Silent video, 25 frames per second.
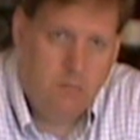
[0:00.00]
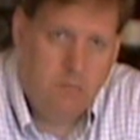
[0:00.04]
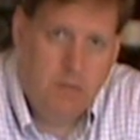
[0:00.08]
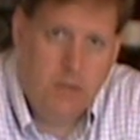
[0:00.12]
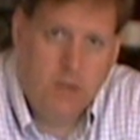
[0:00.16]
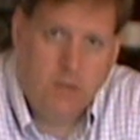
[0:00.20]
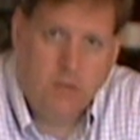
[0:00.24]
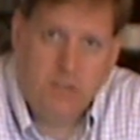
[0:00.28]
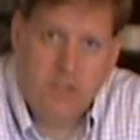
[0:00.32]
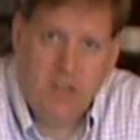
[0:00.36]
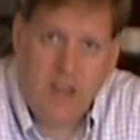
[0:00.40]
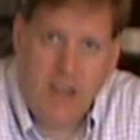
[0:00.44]

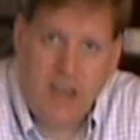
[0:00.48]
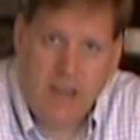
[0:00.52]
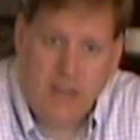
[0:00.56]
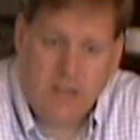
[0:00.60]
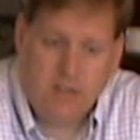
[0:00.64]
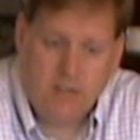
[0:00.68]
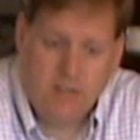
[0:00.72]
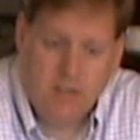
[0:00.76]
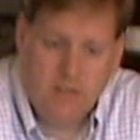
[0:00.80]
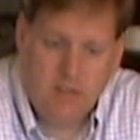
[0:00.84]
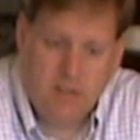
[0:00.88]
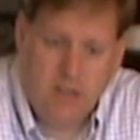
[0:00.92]
Bill
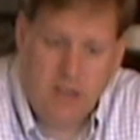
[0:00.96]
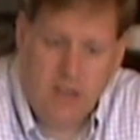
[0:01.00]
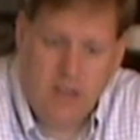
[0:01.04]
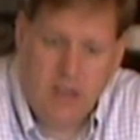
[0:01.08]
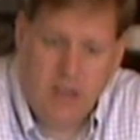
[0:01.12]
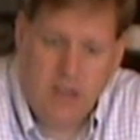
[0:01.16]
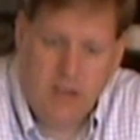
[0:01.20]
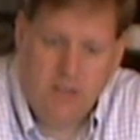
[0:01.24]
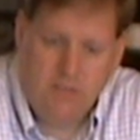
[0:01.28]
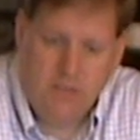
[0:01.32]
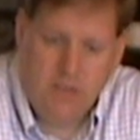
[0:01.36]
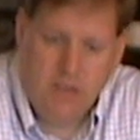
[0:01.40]
Jackson. They
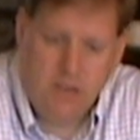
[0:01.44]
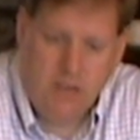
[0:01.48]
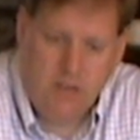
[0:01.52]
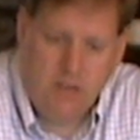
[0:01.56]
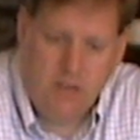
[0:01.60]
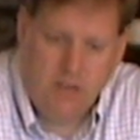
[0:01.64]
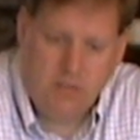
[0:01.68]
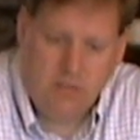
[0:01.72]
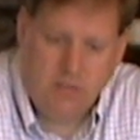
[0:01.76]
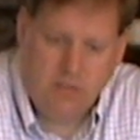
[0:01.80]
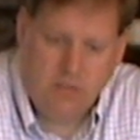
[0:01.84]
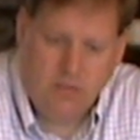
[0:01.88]
have
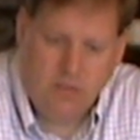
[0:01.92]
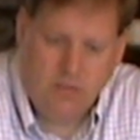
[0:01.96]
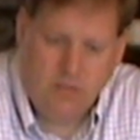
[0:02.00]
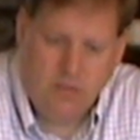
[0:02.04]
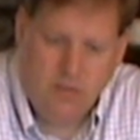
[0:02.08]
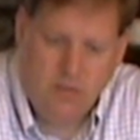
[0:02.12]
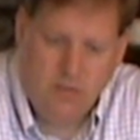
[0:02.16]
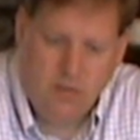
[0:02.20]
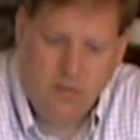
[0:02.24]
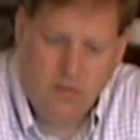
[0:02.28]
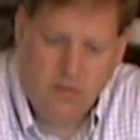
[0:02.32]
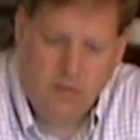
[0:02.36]
these.
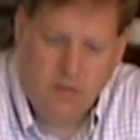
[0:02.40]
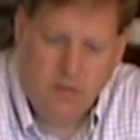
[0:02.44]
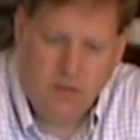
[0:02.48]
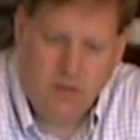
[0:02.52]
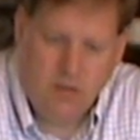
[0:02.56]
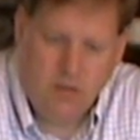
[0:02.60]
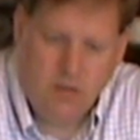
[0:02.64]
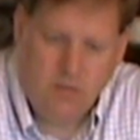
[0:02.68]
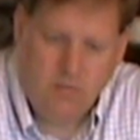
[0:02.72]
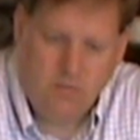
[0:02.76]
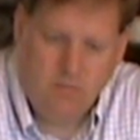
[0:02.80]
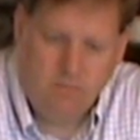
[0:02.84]

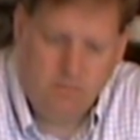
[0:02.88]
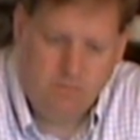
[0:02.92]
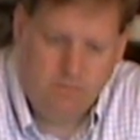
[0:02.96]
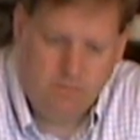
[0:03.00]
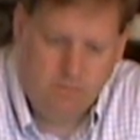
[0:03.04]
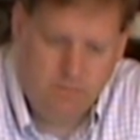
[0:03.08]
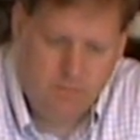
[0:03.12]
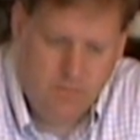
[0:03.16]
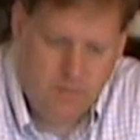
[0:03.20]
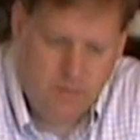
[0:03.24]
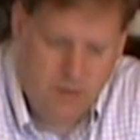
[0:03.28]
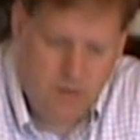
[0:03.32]
I
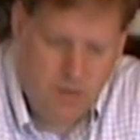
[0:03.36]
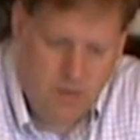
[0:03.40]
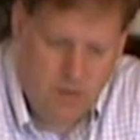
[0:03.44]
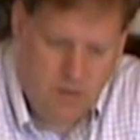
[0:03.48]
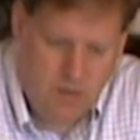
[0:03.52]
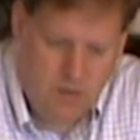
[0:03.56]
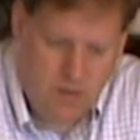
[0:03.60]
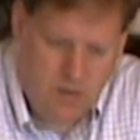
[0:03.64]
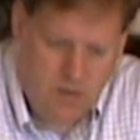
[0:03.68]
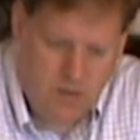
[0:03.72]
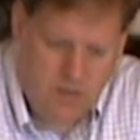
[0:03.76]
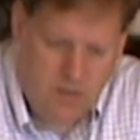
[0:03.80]

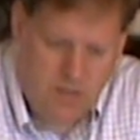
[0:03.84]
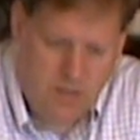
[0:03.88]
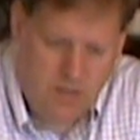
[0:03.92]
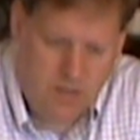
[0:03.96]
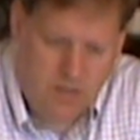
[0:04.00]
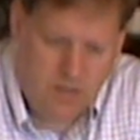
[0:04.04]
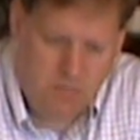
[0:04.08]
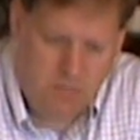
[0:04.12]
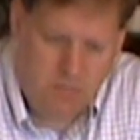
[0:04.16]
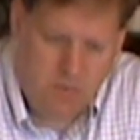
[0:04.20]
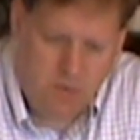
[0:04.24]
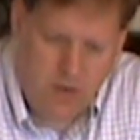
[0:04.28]

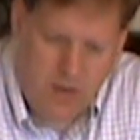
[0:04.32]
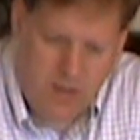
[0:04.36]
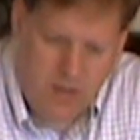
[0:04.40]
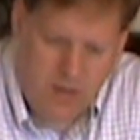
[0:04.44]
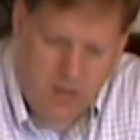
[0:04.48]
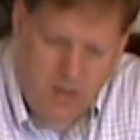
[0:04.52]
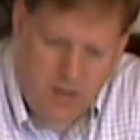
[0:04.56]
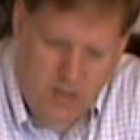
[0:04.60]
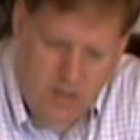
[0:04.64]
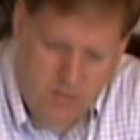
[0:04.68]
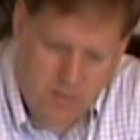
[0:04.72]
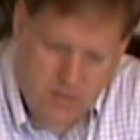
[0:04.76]
think the
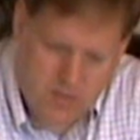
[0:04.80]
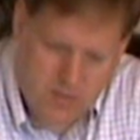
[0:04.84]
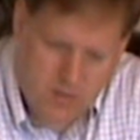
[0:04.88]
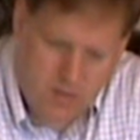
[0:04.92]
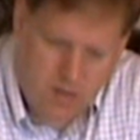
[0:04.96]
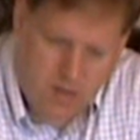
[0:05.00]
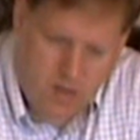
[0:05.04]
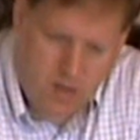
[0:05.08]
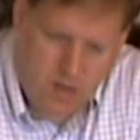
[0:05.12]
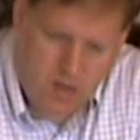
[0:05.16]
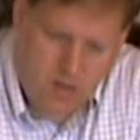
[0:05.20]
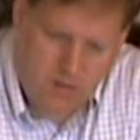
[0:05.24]
brand name is
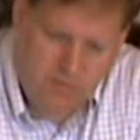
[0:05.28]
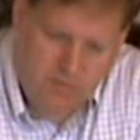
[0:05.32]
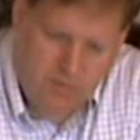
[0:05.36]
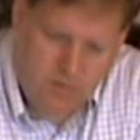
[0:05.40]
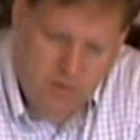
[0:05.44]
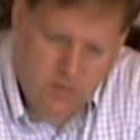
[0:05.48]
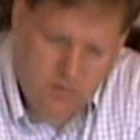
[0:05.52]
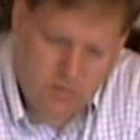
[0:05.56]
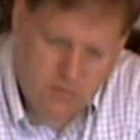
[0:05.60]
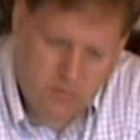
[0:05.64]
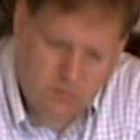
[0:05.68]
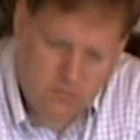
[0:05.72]

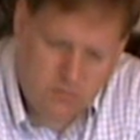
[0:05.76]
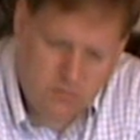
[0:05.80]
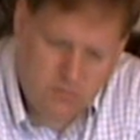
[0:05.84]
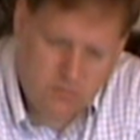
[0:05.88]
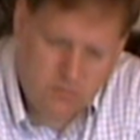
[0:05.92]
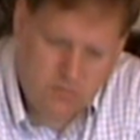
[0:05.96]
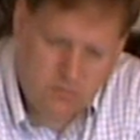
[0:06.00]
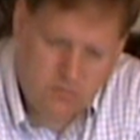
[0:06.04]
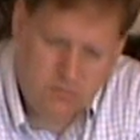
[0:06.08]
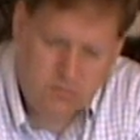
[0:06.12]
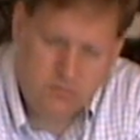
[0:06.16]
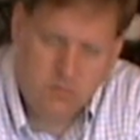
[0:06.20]
Coughlin.
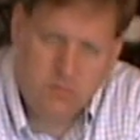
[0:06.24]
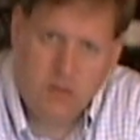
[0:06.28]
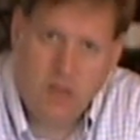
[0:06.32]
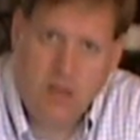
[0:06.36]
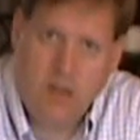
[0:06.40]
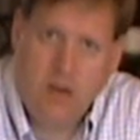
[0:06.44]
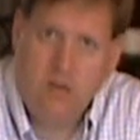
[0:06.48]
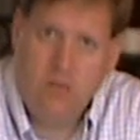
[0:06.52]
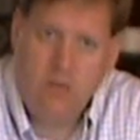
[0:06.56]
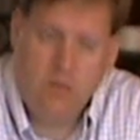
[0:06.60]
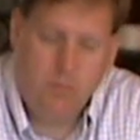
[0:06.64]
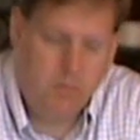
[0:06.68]

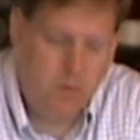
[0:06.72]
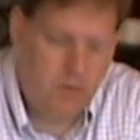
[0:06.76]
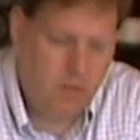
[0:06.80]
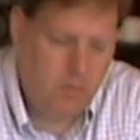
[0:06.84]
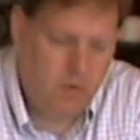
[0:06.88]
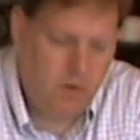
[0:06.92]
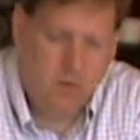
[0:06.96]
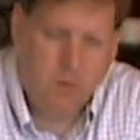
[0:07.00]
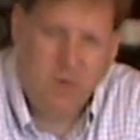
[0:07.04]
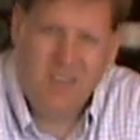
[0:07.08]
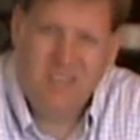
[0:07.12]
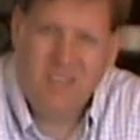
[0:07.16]
I don't
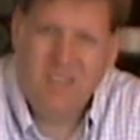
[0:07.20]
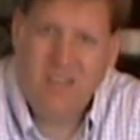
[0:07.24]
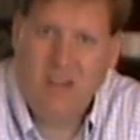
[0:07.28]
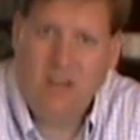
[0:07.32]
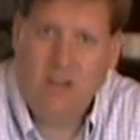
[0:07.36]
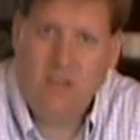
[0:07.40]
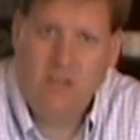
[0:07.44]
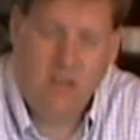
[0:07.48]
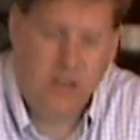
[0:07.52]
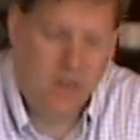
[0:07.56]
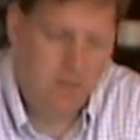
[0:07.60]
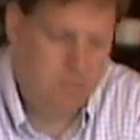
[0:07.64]
remember. Anyway, it's in
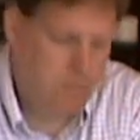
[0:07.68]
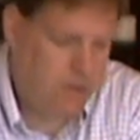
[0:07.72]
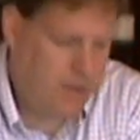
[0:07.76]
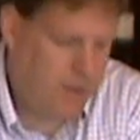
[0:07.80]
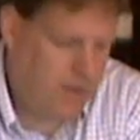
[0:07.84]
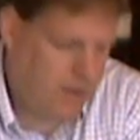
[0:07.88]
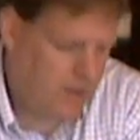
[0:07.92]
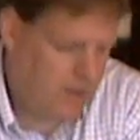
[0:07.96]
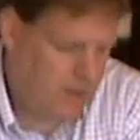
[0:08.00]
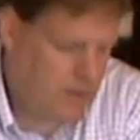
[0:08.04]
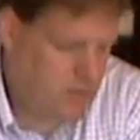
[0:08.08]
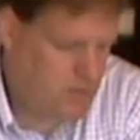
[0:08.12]
a green
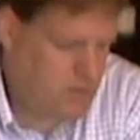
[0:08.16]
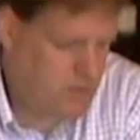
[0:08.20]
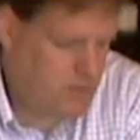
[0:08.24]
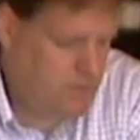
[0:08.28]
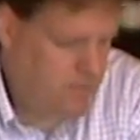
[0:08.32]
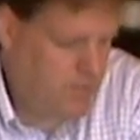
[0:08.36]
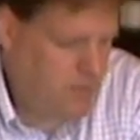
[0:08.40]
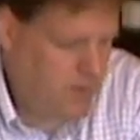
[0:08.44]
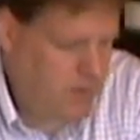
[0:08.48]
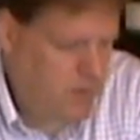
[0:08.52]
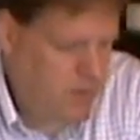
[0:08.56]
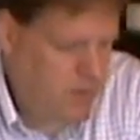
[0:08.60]
package.